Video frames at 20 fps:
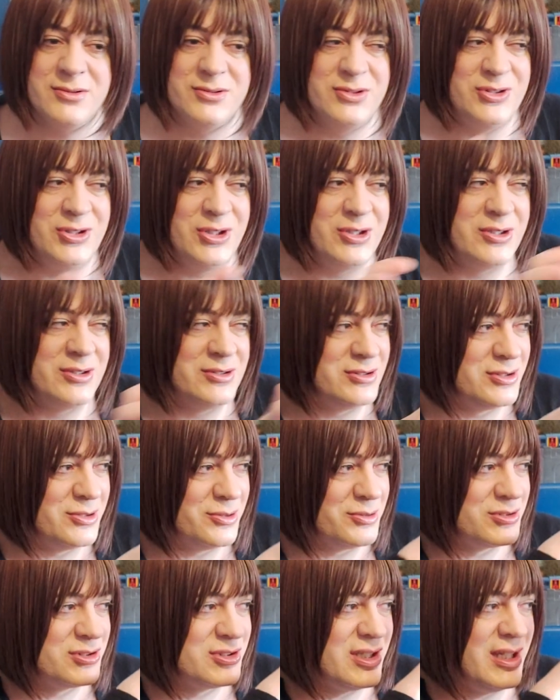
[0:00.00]
you could sort
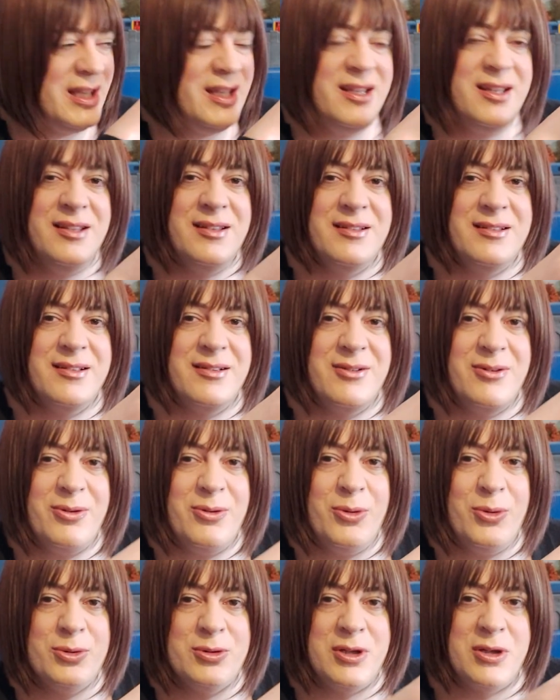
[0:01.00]
of see
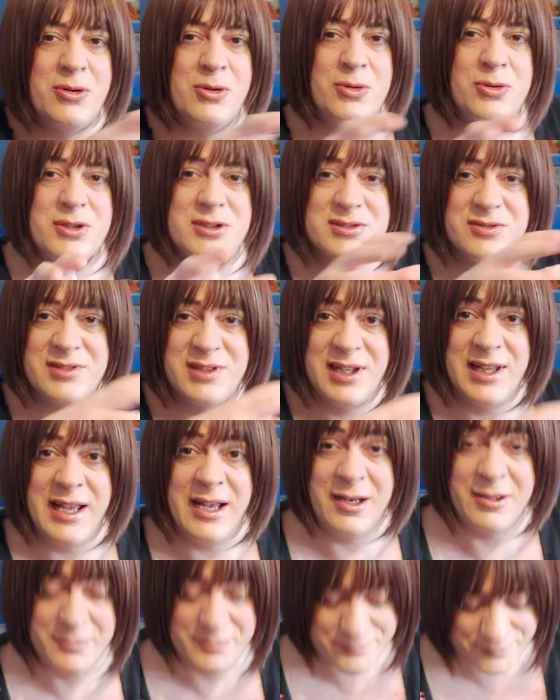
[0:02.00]
all the corners of the
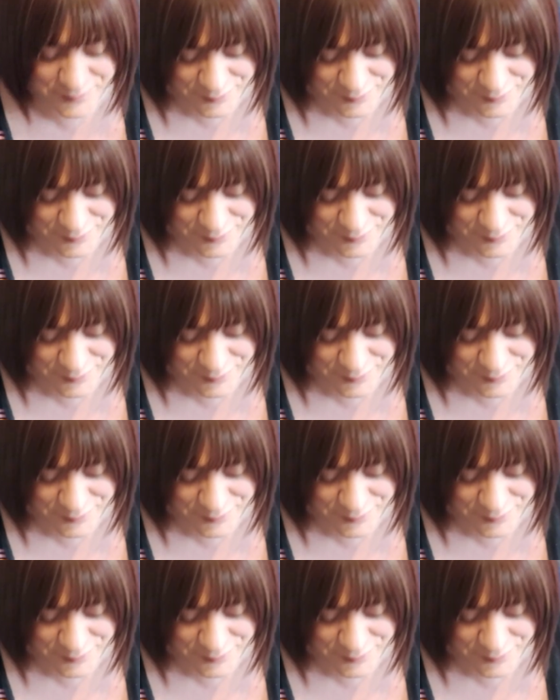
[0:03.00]
layout.